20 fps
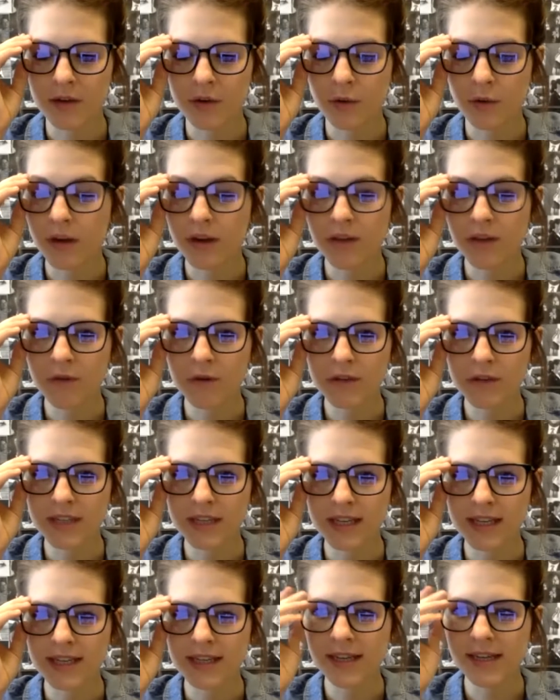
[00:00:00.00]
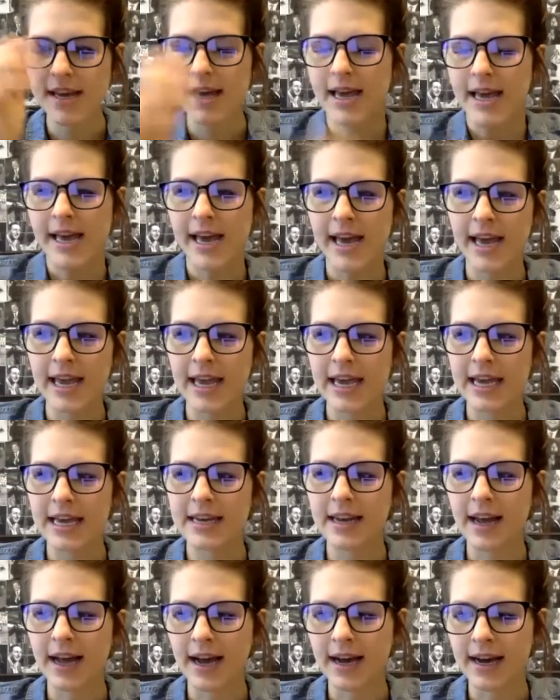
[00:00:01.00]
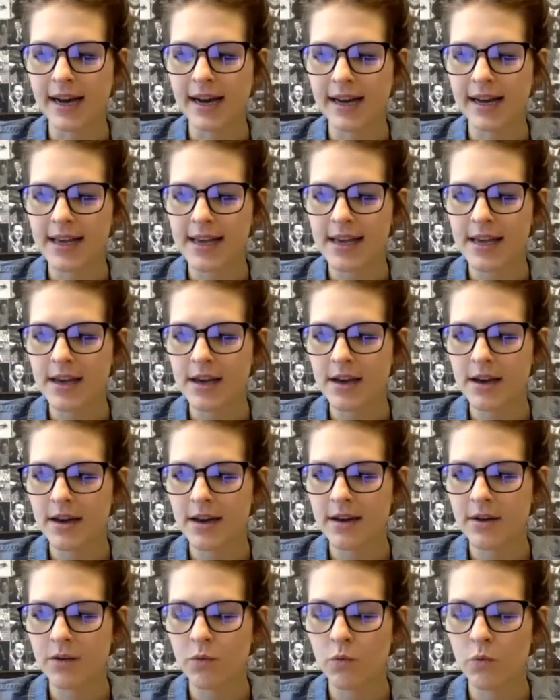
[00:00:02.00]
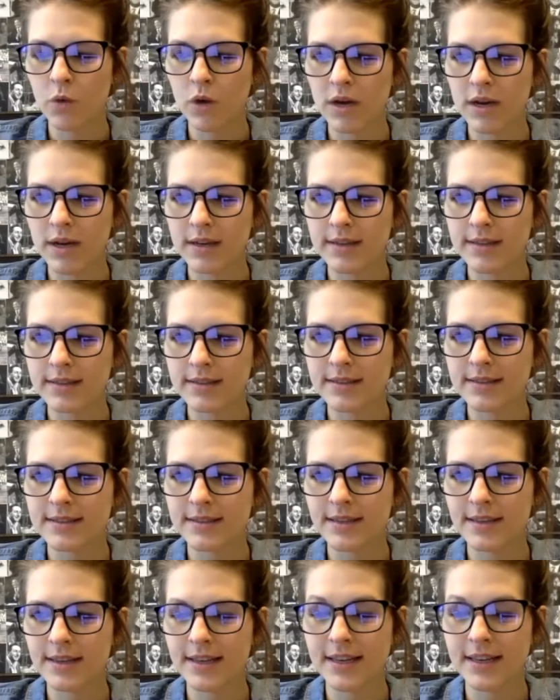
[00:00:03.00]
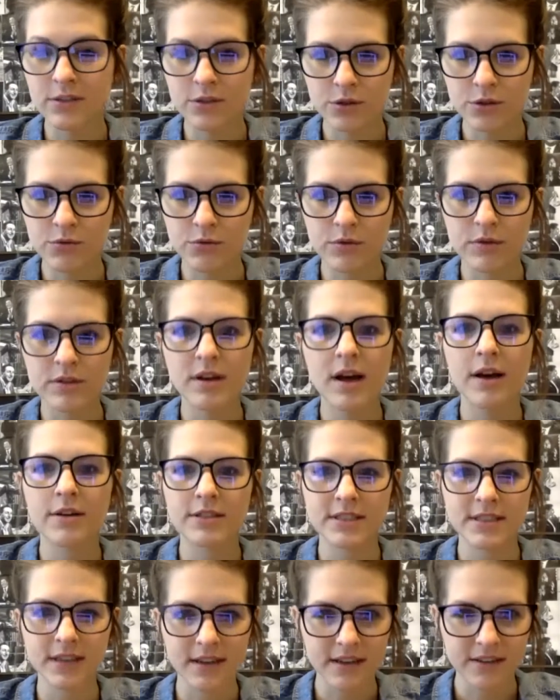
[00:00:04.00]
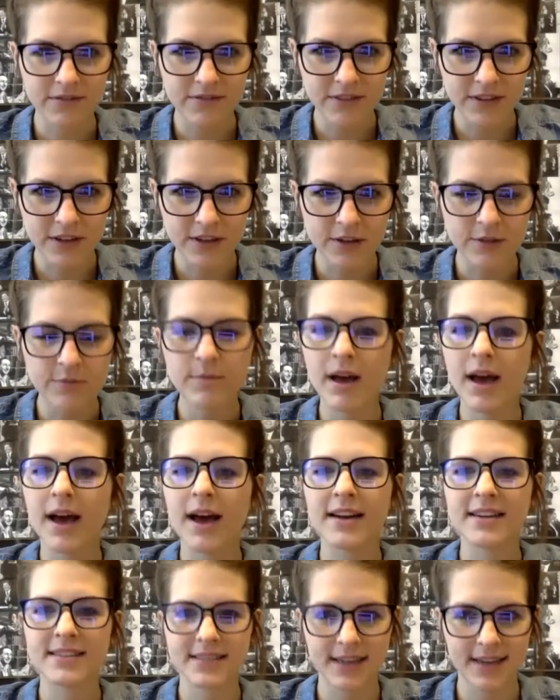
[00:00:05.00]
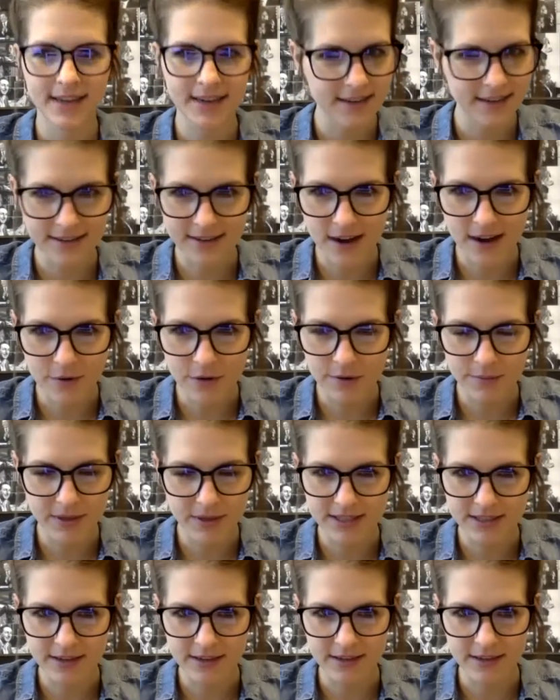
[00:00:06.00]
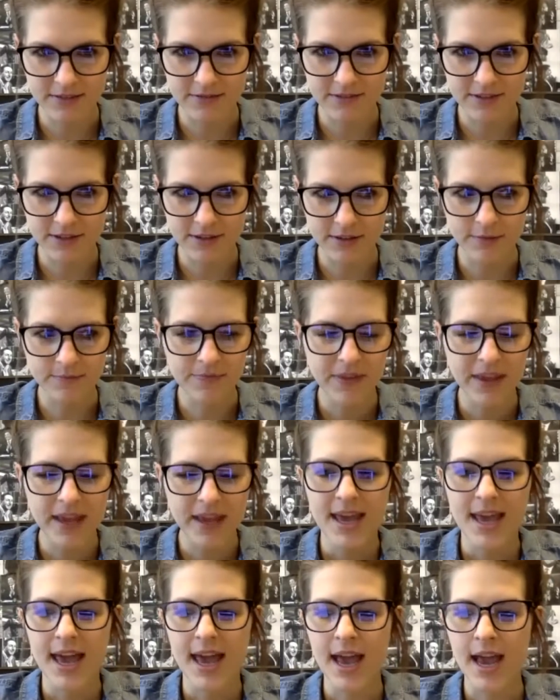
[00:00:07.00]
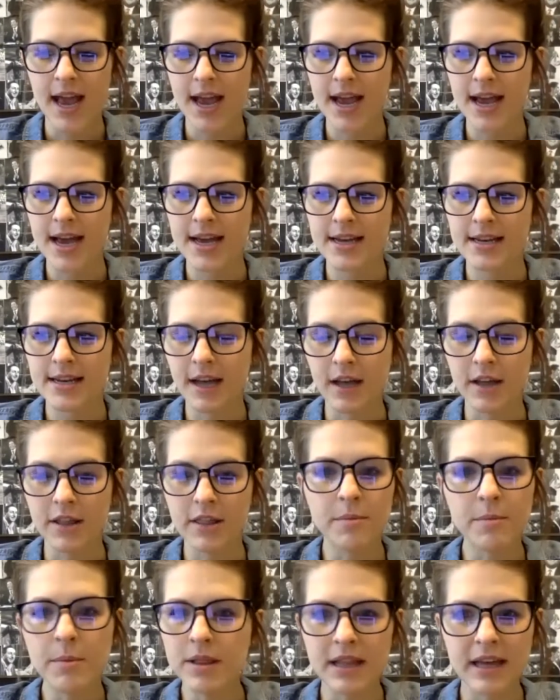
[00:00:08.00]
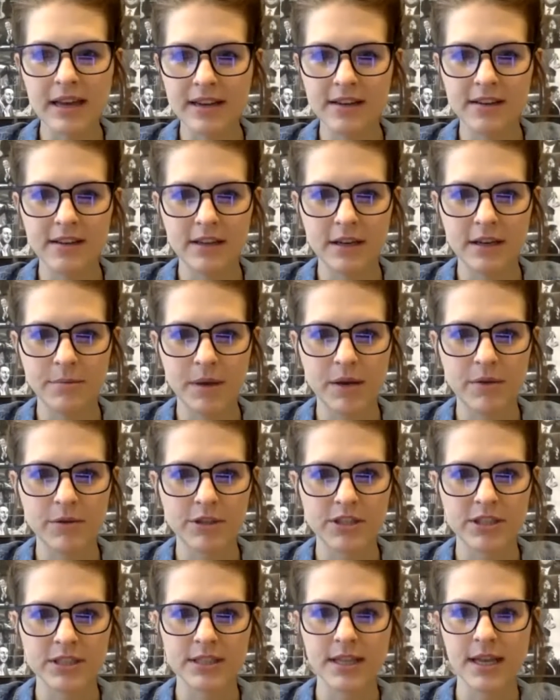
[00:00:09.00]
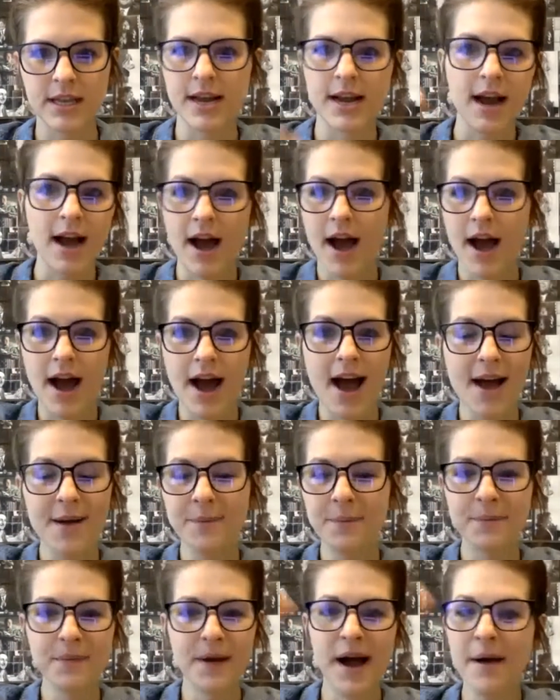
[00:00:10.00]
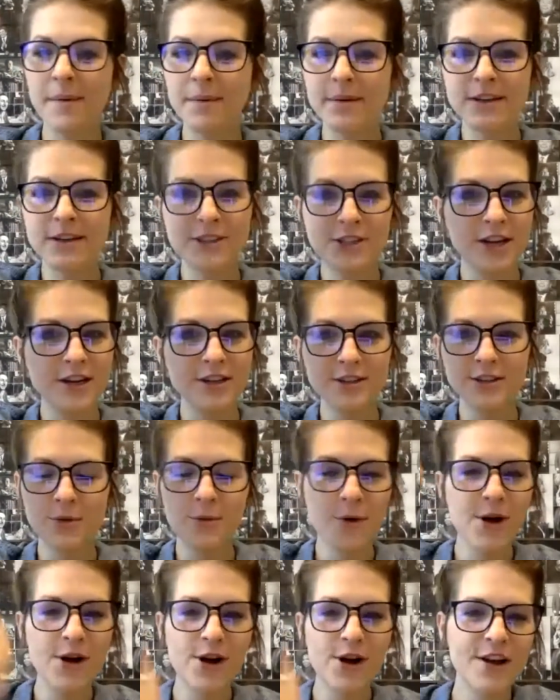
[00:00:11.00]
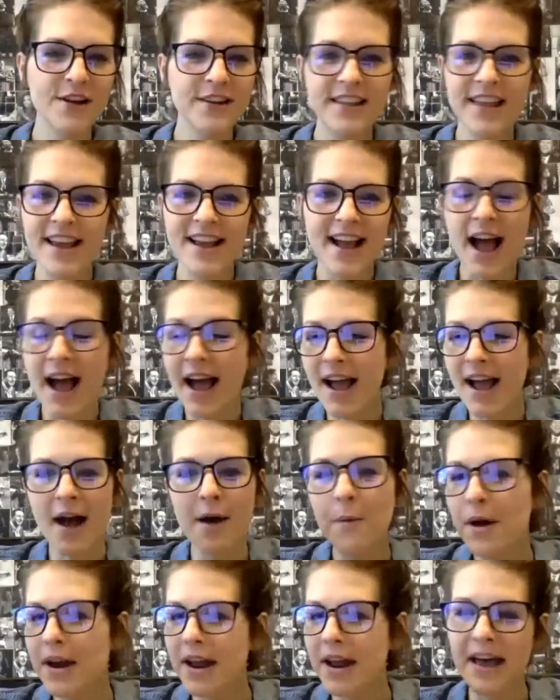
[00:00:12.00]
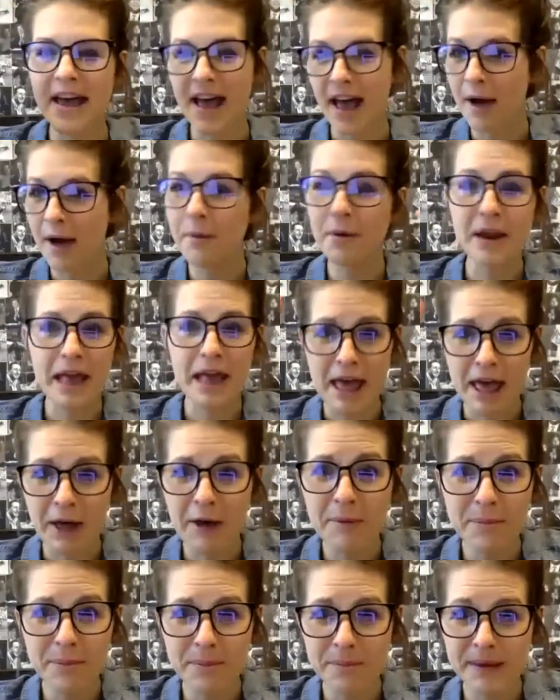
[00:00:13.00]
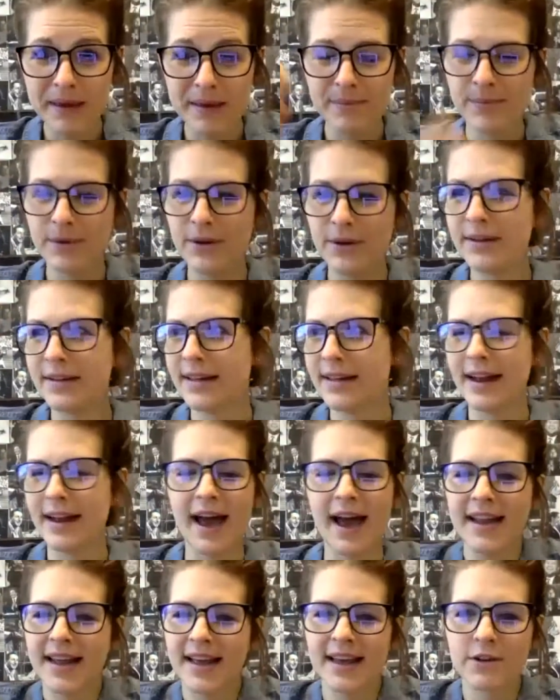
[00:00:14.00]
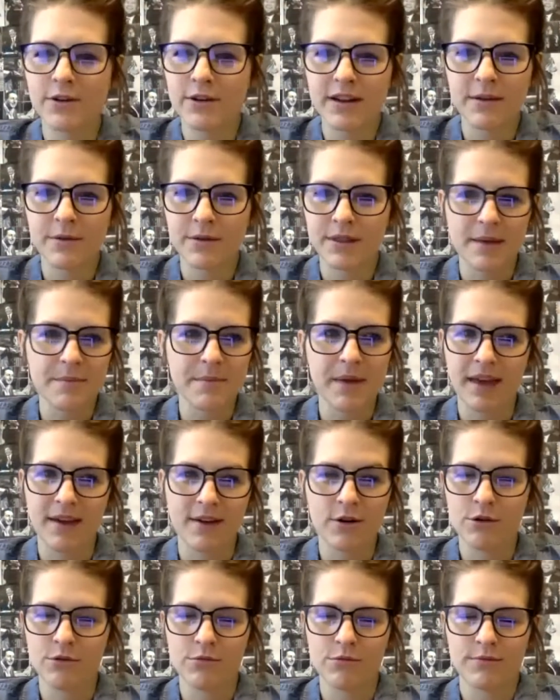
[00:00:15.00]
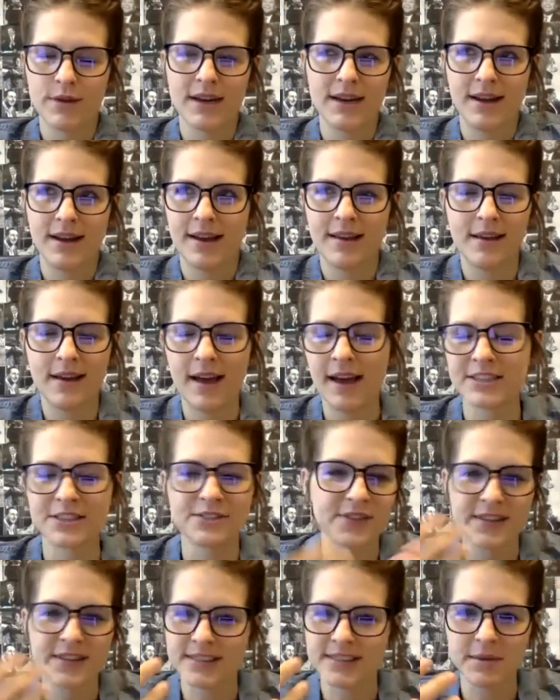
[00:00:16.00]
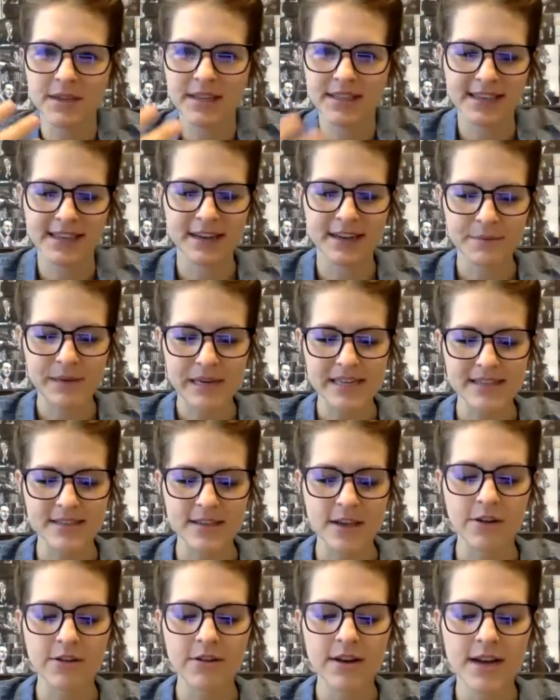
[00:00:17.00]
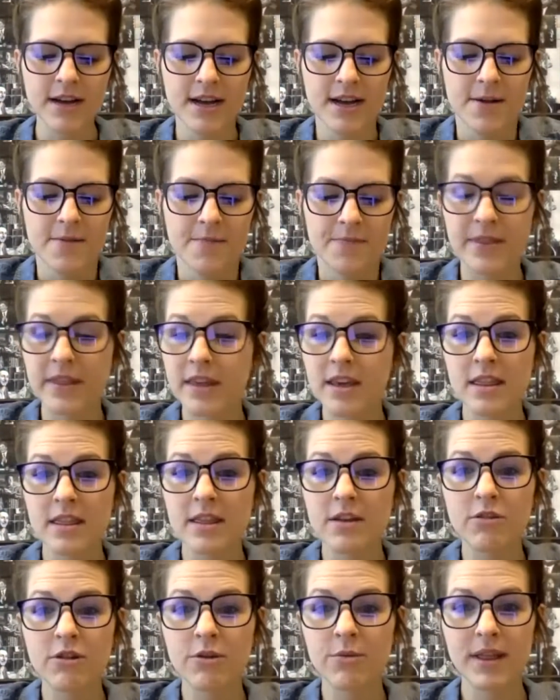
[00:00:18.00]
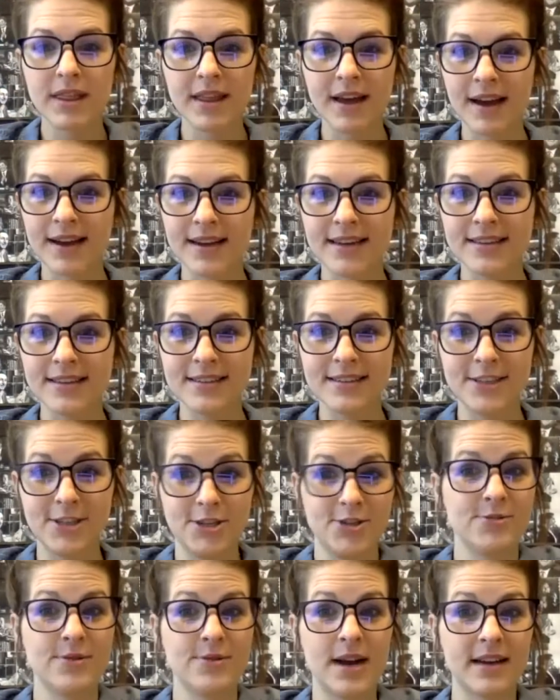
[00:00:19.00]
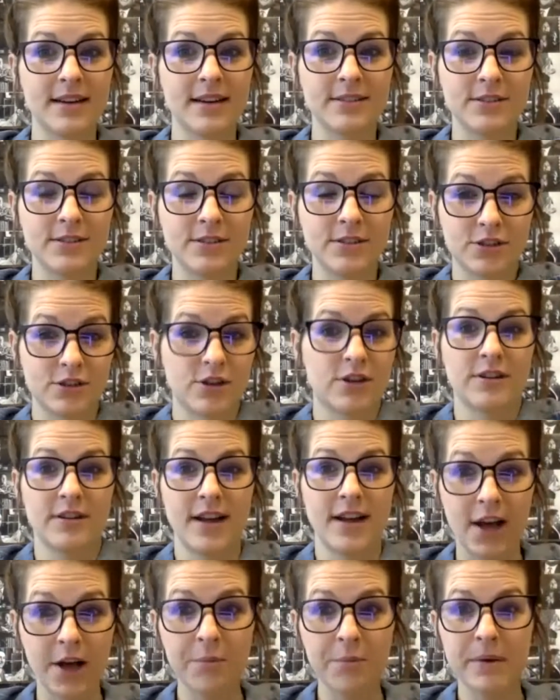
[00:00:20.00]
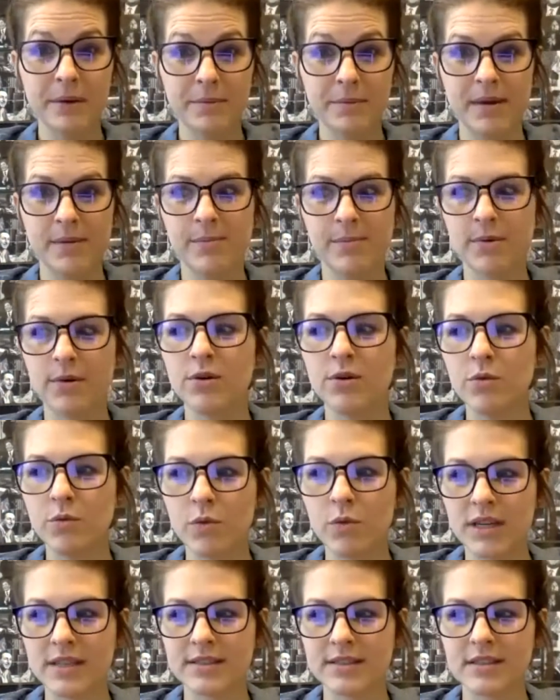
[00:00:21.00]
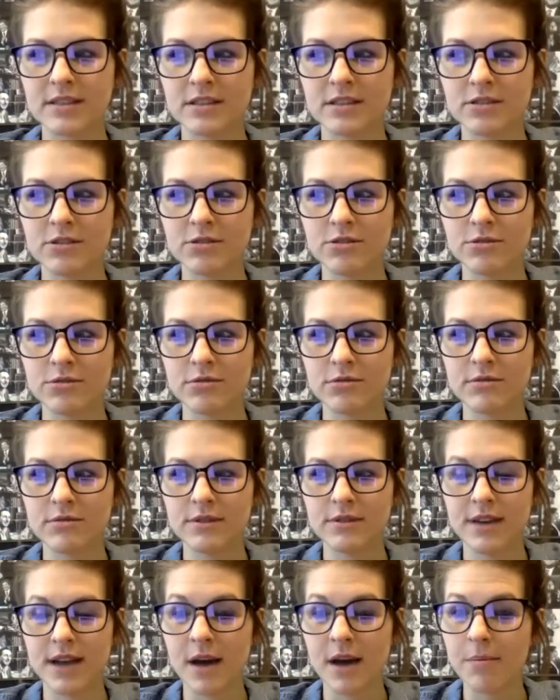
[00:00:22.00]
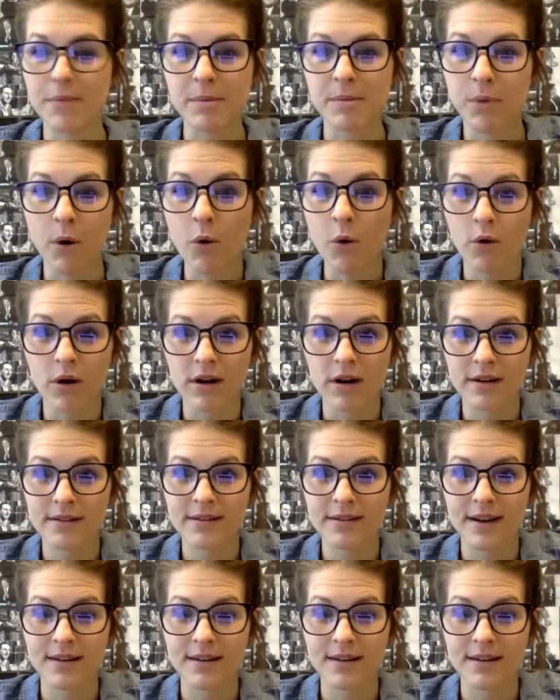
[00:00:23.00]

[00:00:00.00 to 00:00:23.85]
twenty fourteen. And I was in school. I was studying film. I decided I did not want to be studying film. And the millennial in me was just like, I'm I'm gonna change the world. Like I, I wanna I wanna help people. And I had no idea what that meant, or what I just felt something inside of me. And so the the only way that I knew how to start helping people was to not be poor.